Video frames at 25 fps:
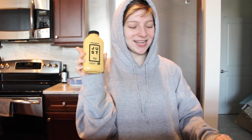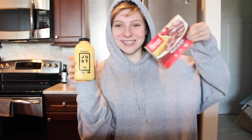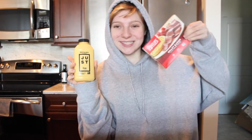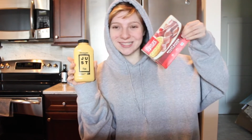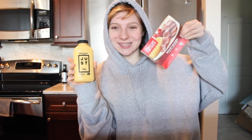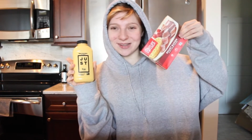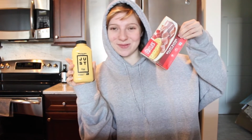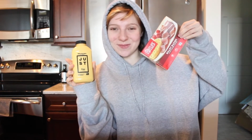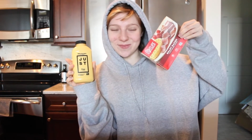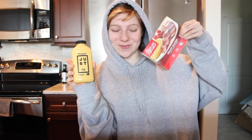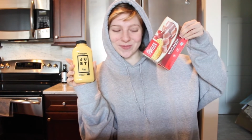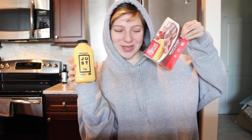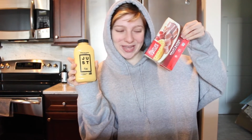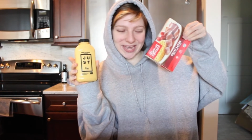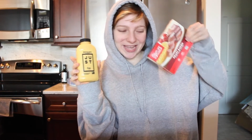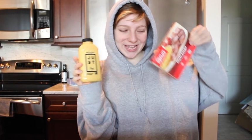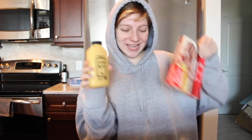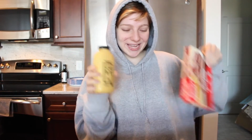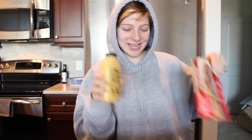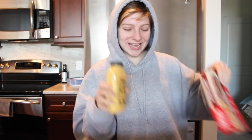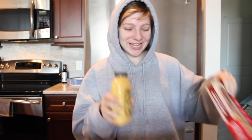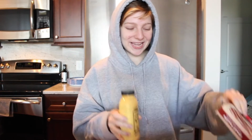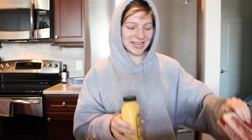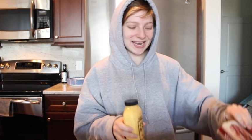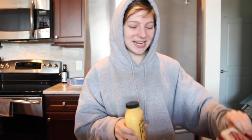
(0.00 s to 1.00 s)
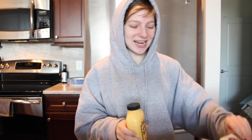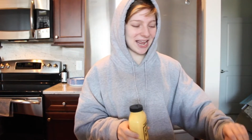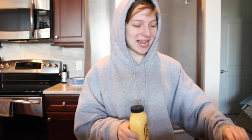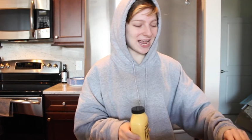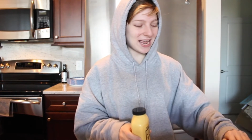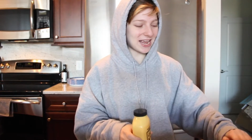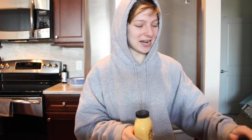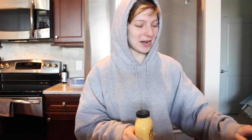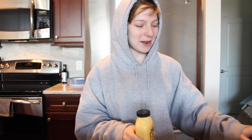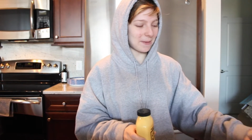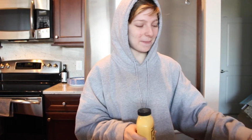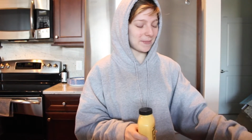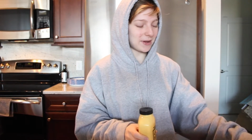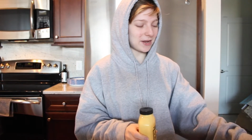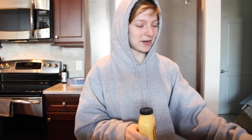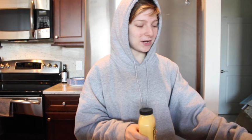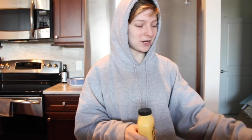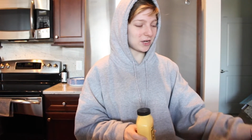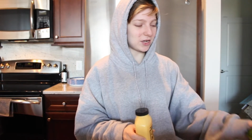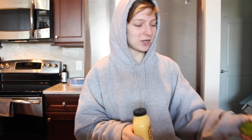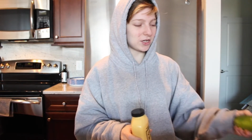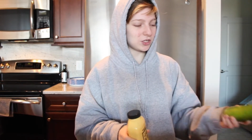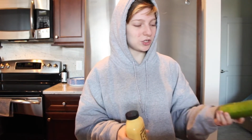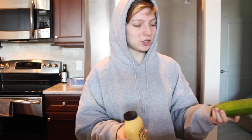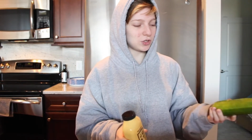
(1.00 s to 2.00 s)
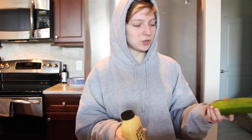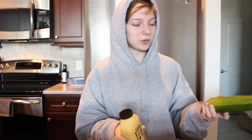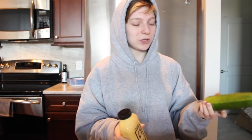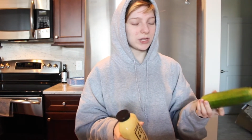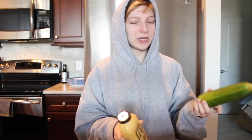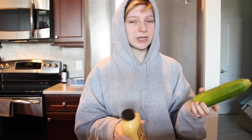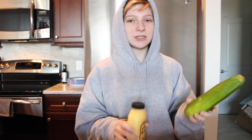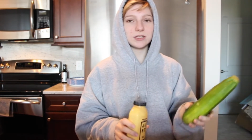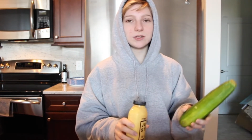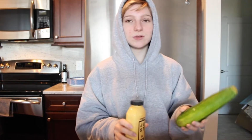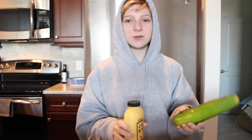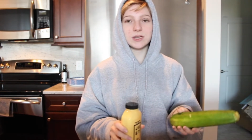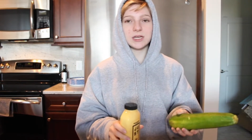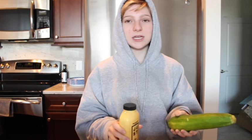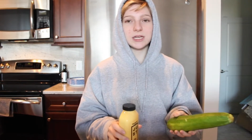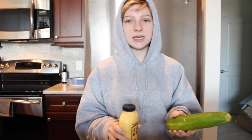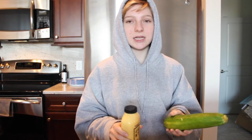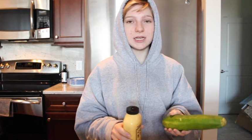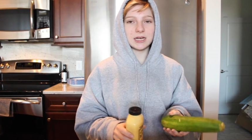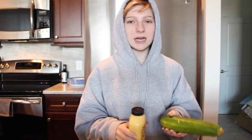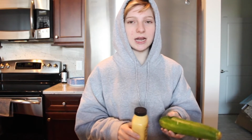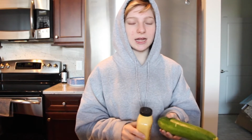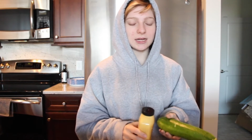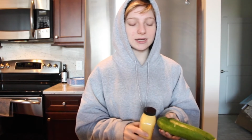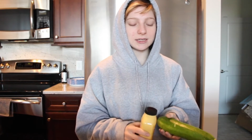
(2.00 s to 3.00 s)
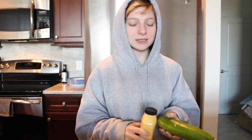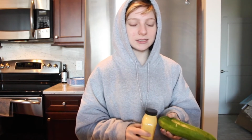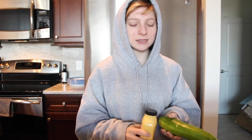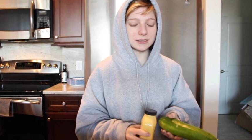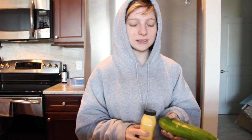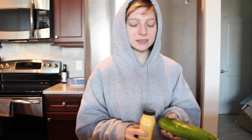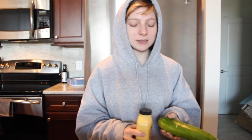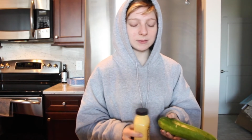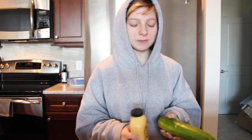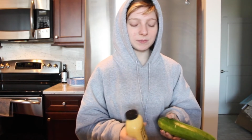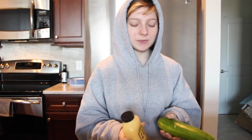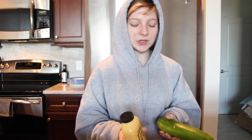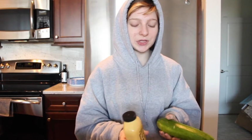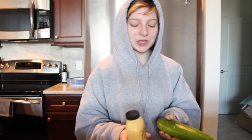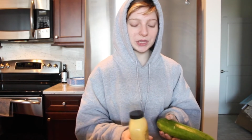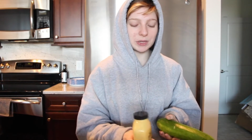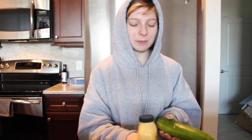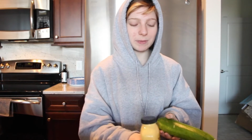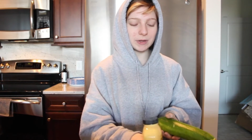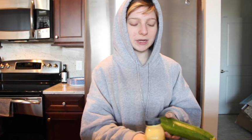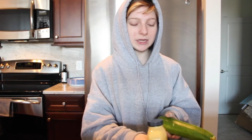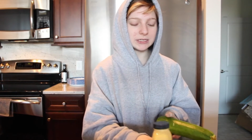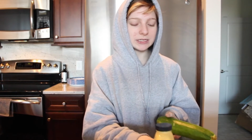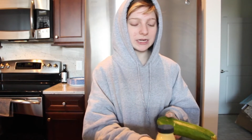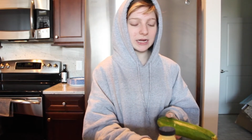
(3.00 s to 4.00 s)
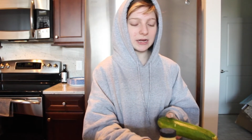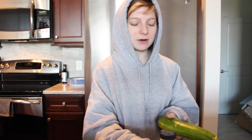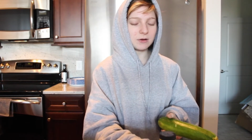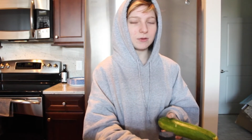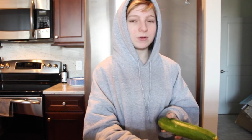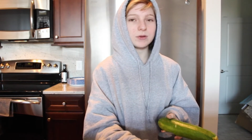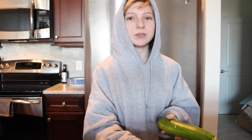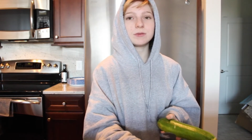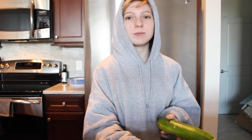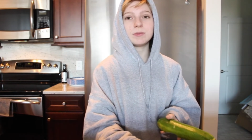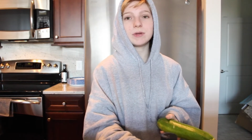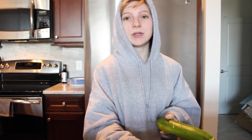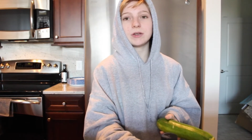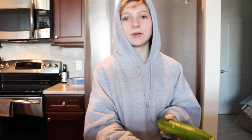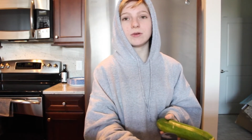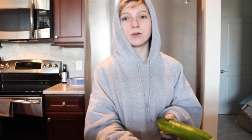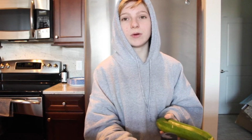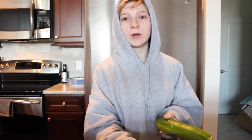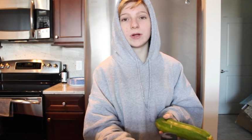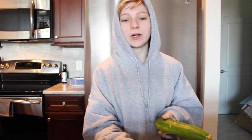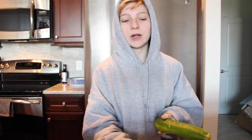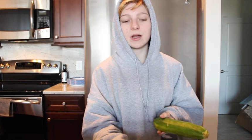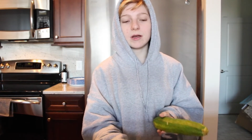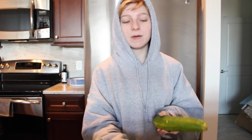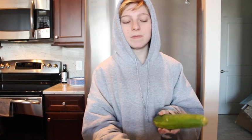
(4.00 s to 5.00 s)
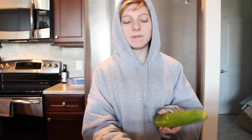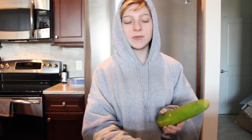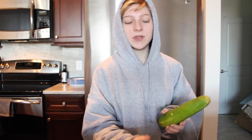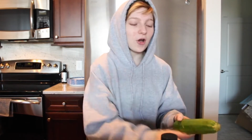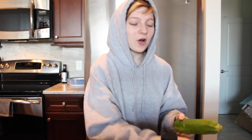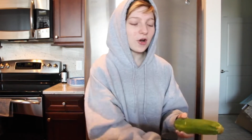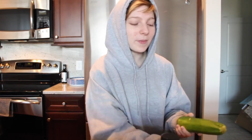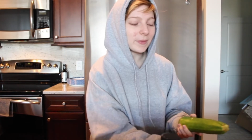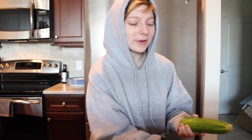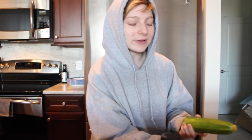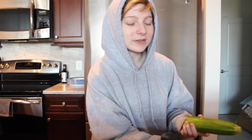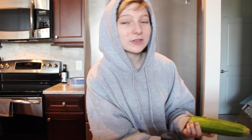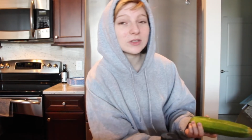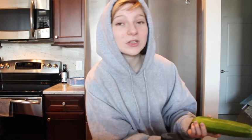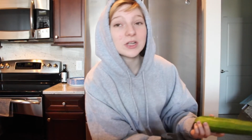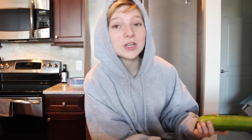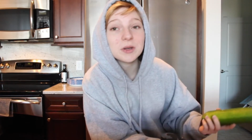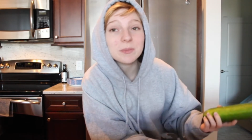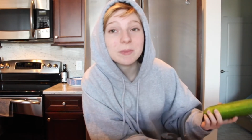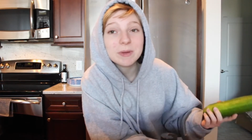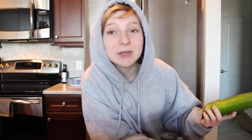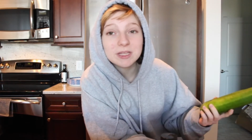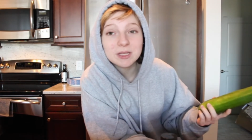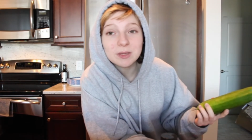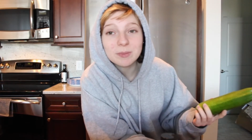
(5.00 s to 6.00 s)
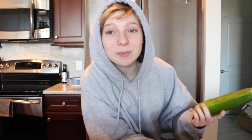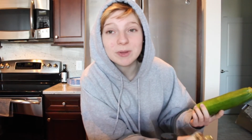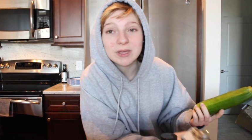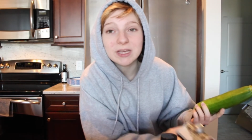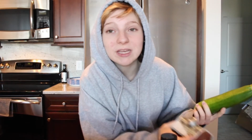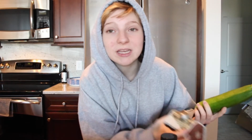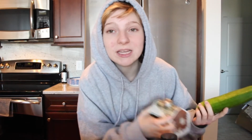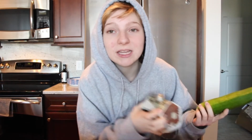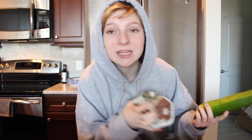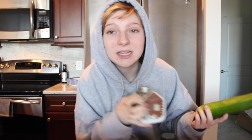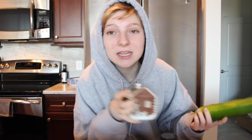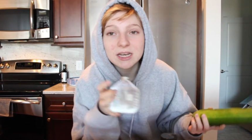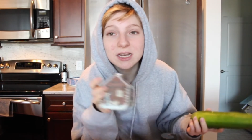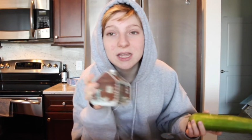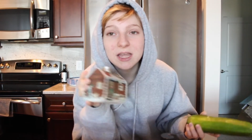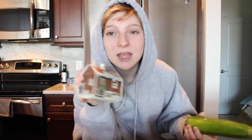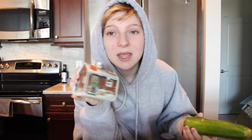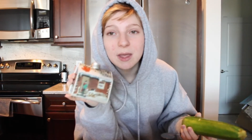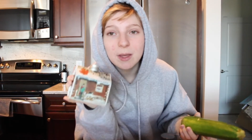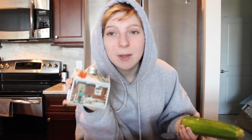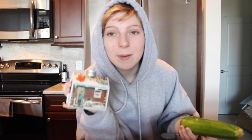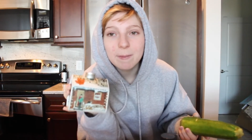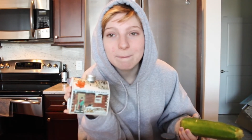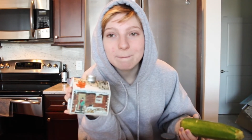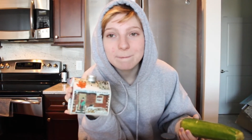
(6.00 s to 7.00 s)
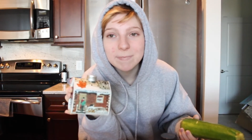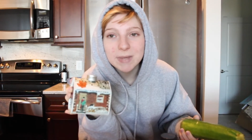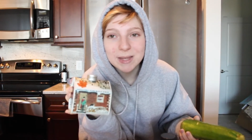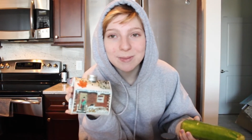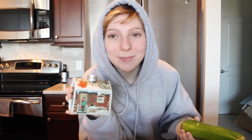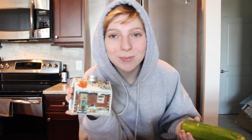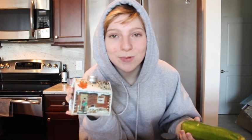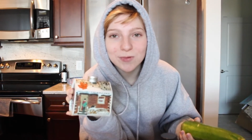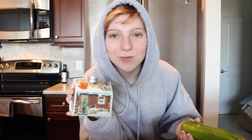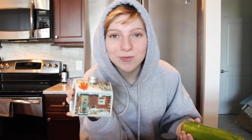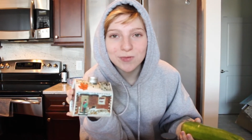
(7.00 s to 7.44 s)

some bacon, and I'm gonna do like zucchini and eggs. It's something that my dad always made growing up. Oh, I'm also gonna make the bacon maple